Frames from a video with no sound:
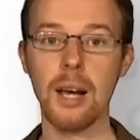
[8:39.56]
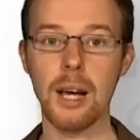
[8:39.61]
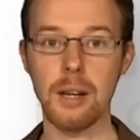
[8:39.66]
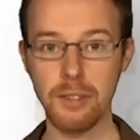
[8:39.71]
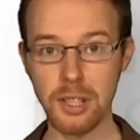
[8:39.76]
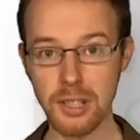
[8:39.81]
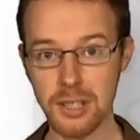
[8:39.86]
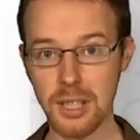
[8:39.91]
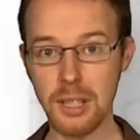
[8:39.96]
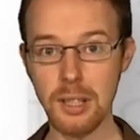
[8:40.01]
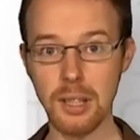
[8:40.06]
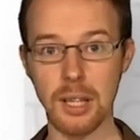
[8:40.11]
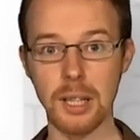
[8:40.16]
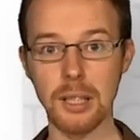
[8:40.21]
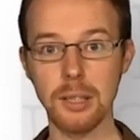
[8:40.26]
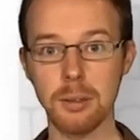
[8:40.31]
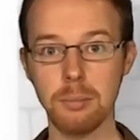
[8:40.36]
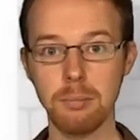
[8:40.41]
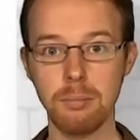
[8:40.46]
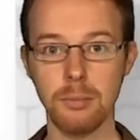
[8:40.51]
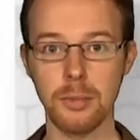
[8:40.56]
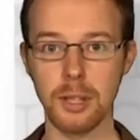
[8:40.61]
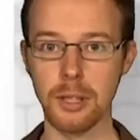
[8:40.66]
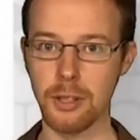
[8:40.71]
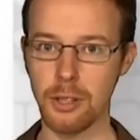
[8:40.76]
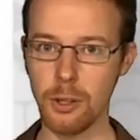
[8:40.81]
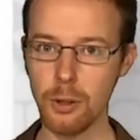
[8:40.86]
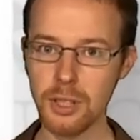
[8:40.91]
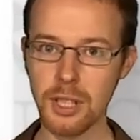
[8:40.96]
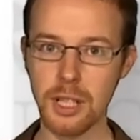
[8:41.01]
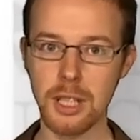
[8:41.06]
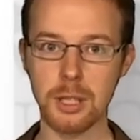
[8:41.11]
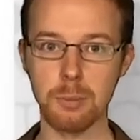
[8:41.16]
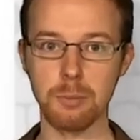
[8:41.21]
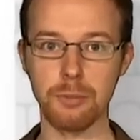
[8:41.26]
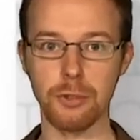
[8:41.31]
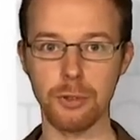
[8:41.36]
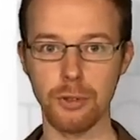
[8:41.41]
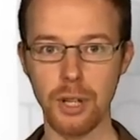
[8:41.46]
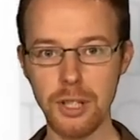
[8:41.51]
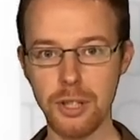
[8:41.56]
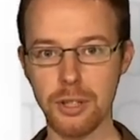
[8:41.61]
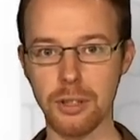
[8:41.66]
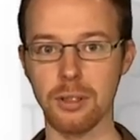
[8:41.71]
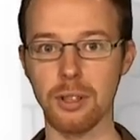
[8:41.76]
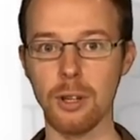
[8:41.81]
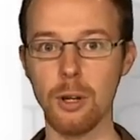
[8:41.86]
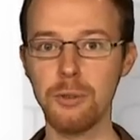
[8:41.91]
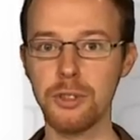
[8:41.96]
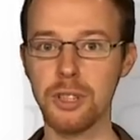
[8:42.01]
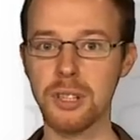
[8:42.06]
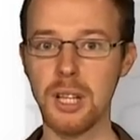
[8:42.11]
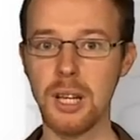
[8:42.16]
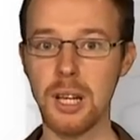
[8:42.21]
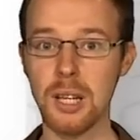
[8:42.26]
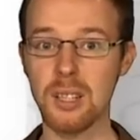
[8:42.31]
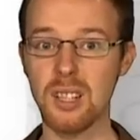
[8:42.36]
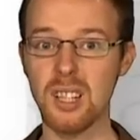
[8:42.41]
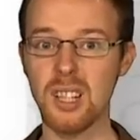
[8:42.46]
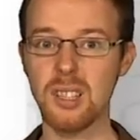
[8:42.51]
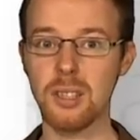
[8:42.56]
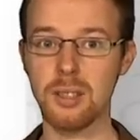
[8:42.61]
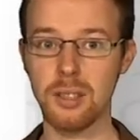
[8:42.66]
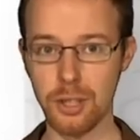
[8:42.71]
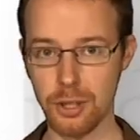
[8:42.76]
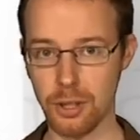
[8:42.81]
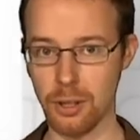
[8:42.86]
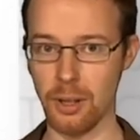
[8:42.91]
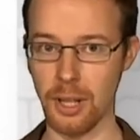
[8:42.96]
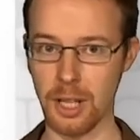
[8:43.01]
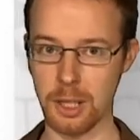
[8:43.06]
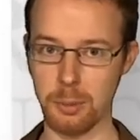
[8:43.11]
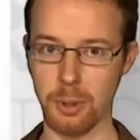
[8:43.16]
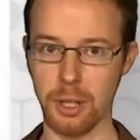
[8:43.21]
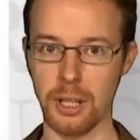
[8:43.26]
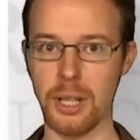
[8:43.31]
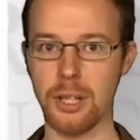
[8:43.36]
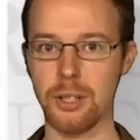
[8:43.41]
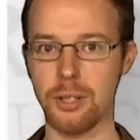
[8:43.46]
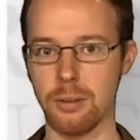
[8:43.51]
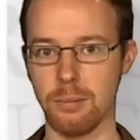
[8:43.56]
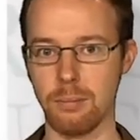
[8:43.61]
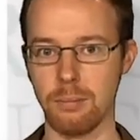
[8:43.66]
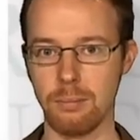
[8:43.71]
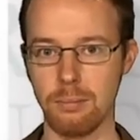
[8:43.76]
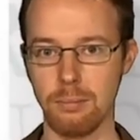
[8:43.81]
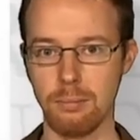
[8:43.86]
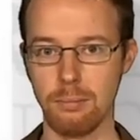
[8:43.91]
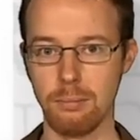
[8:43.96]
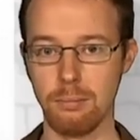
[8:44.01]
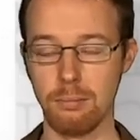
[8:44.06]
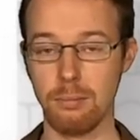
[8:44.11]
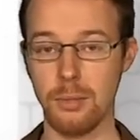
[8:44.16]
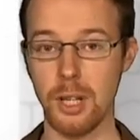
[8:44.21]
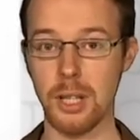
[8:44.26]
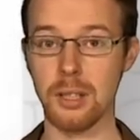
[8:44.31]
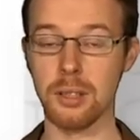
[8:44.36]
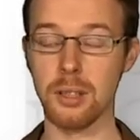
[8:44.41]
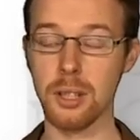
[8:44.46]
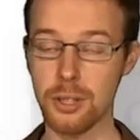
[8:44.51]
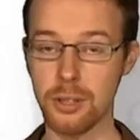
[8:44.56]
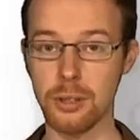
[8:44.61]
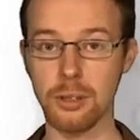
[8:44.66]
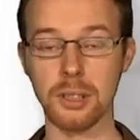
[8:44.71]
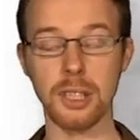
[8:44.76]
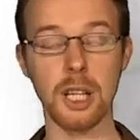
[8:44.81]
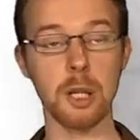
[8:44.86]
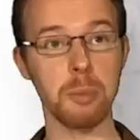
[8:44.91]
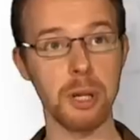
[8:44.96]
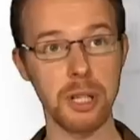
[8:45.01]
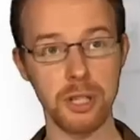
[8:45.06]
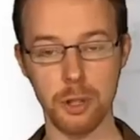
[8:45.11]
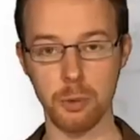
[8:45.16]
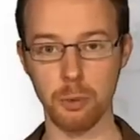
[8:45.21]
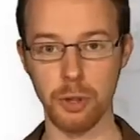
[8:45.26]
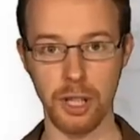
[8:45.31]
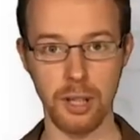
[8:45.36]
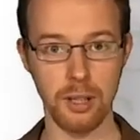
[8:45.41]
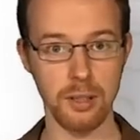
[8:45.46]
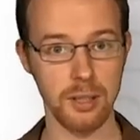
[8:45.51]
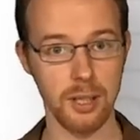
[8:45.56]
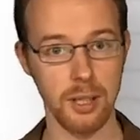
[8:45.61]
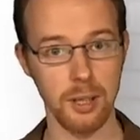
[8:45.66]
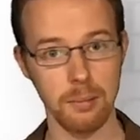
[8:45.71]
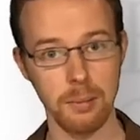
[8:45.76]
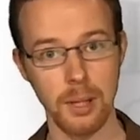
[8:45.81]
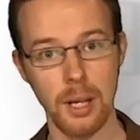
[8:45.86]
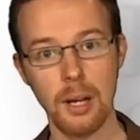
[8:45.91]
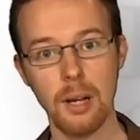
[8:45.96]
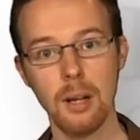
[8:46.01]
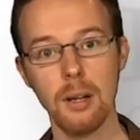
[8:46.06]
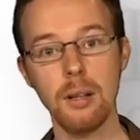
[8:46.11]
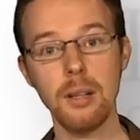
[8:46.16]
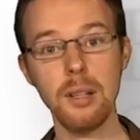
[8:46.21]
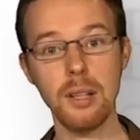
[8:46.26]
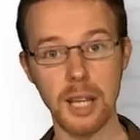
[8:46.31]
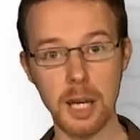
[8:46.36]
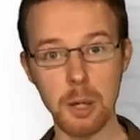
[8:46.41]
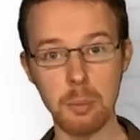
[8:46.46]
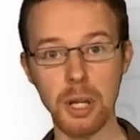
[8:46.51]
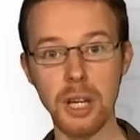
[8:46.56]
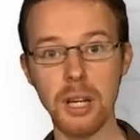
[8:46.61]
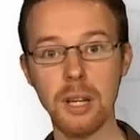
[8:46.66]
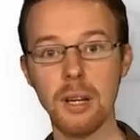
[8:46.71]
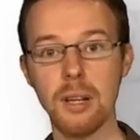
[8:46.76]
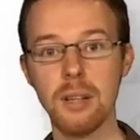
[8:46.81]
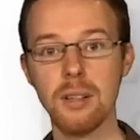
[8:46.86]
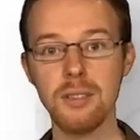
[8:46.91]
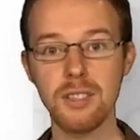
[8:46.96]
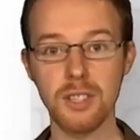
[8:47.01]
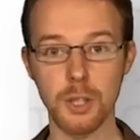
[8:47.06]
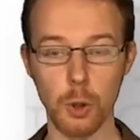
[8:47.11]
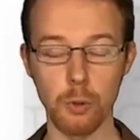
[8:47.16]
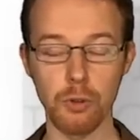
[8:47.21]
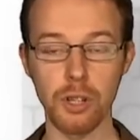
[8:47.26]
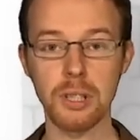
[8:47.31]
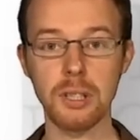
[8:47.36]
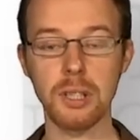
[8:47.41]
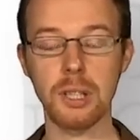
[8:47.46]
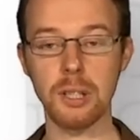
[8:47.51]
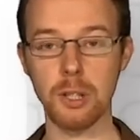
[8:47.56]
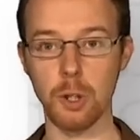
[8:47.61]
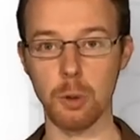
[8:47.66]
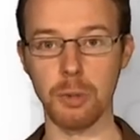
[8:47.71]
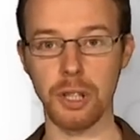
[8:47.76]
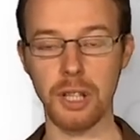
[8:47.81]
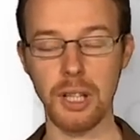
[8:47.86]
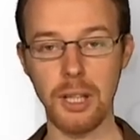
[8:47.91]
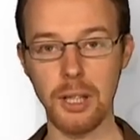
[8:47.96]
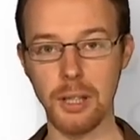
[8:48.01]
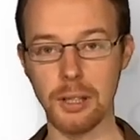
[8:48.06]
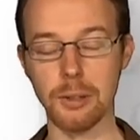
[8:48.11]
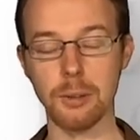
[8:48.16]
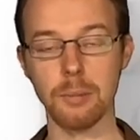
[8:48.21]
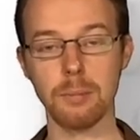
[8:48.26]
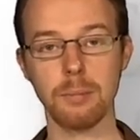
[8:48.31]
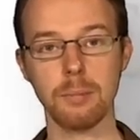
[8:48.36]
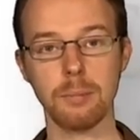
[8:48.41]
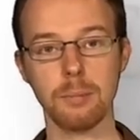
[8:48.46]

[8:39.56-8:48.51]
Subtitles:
Having said that, the enthusiasm for Russian often had an additional explanation, an additional dimension, we can say, and namely Soviet economic aid.